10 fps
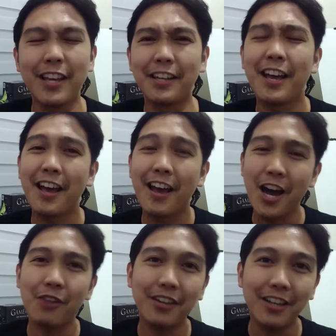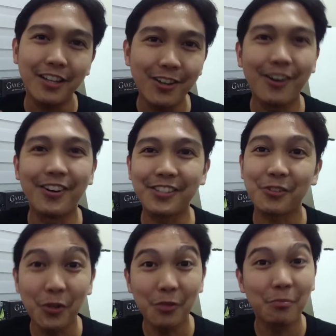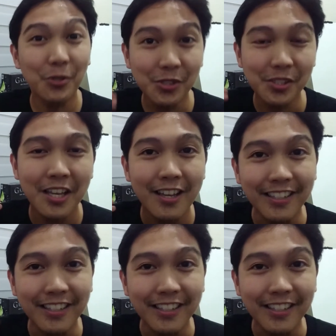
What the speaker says: and how I lost almost